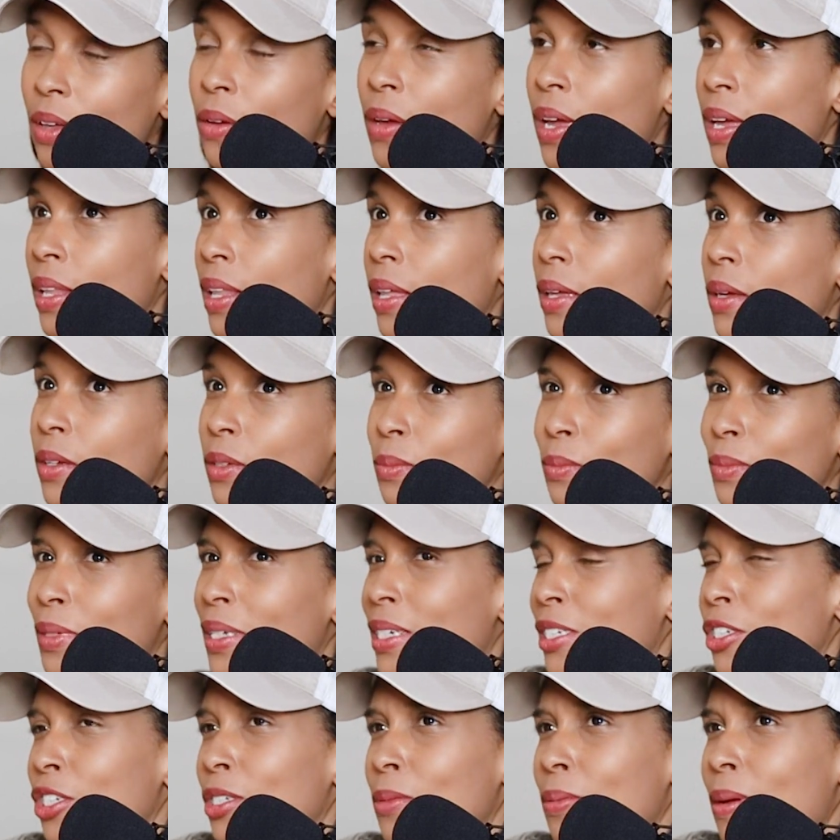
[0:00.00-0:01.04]
okay, look,
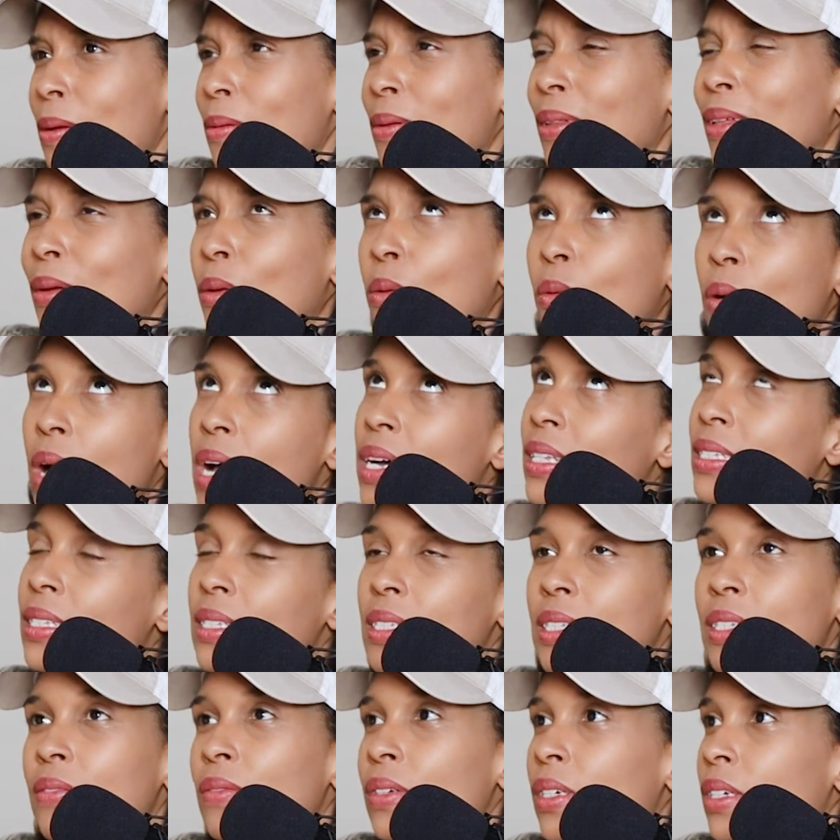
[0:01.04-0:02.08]
because she's probably like, why is this
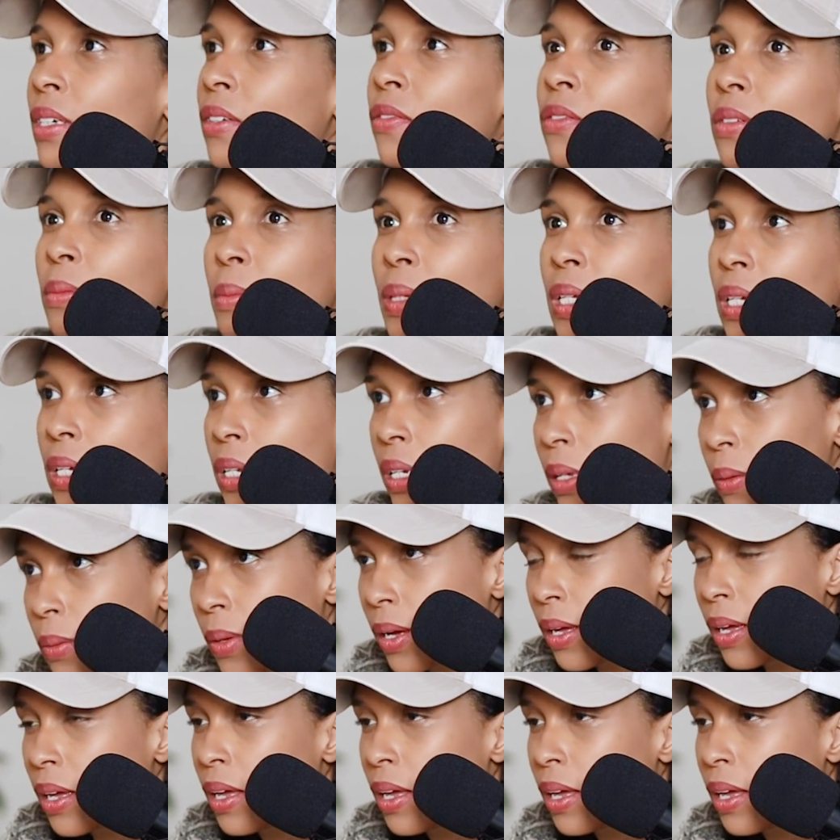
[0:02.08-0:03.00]
even good for me anyway?